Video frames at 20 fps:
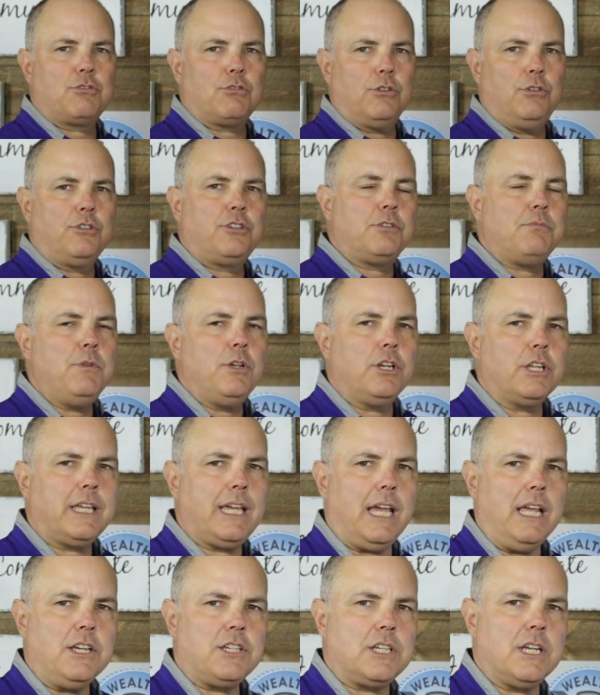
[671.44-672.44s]
true
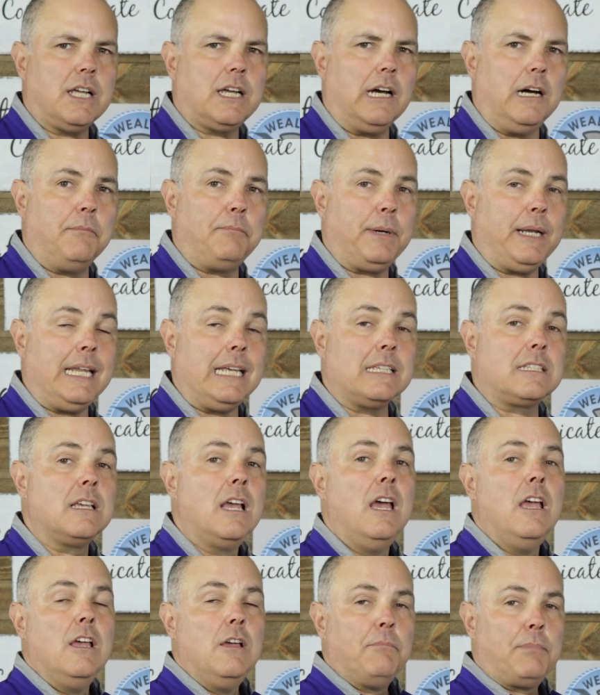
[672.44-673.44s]
communication companies,
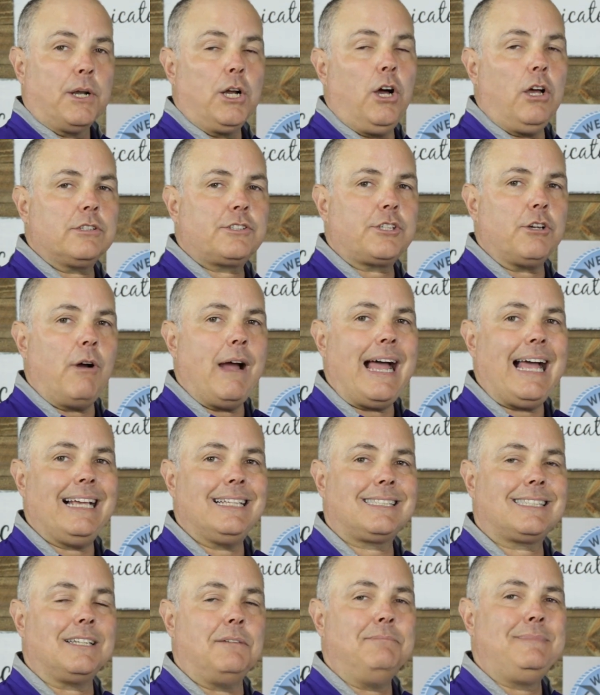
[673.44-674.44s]
but also
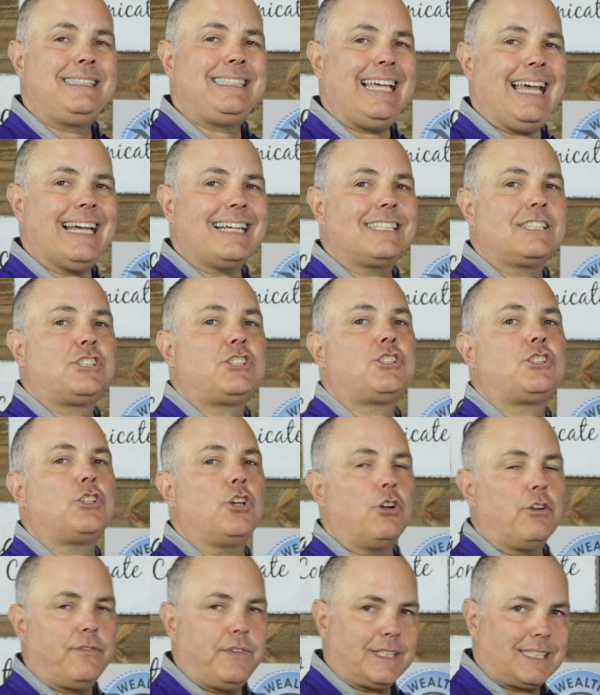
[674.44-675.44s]
has some tech
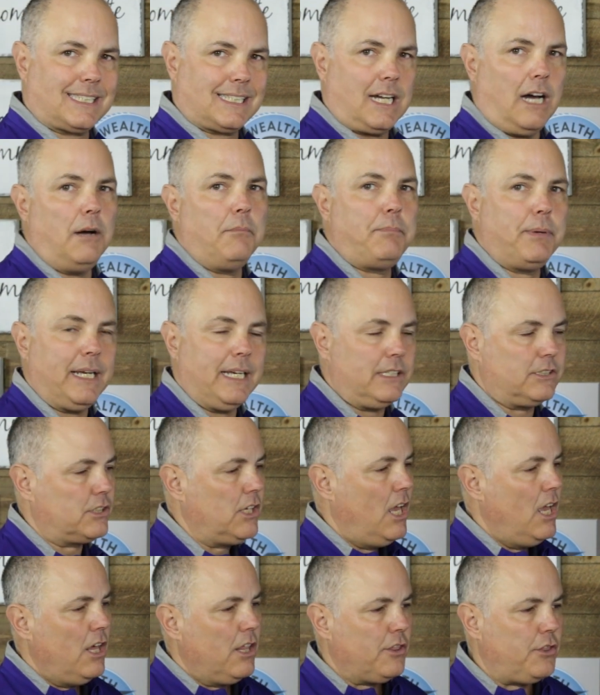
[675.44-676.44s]
service companies.
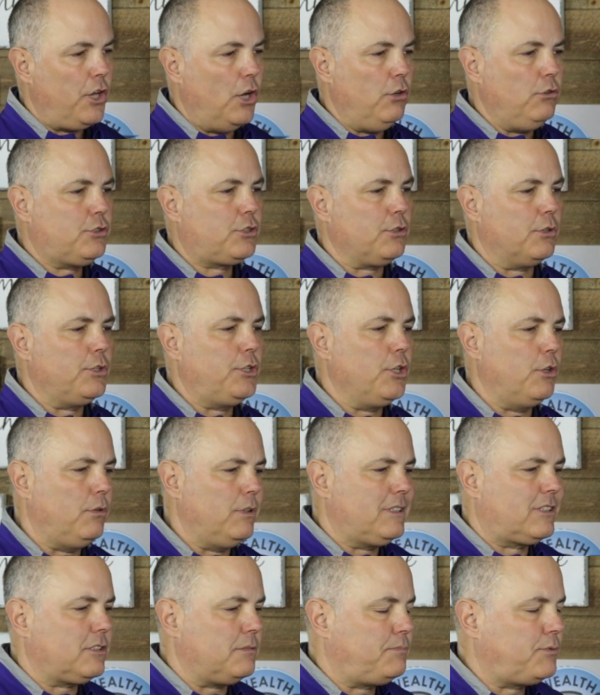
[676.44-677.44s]
Those are
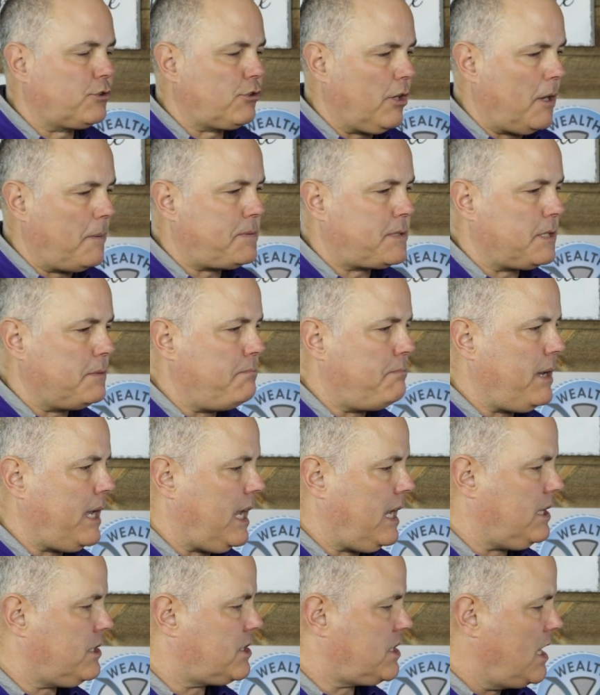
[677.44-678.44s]
doing
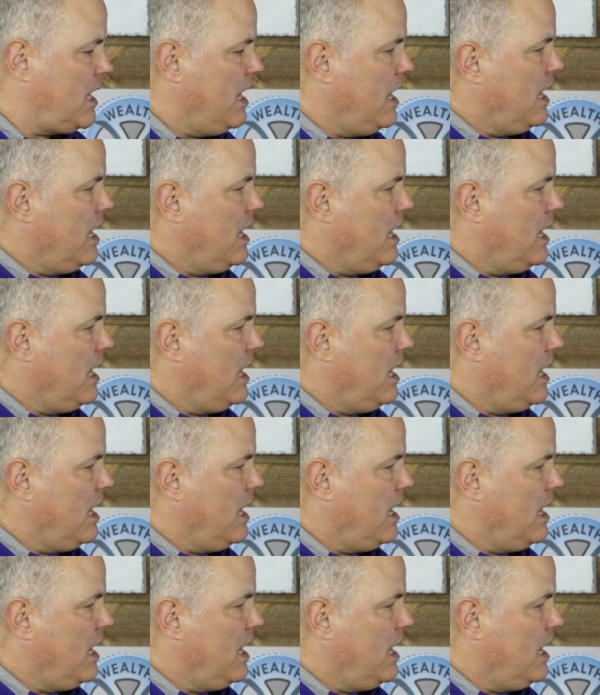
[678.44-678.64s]
subscription-based.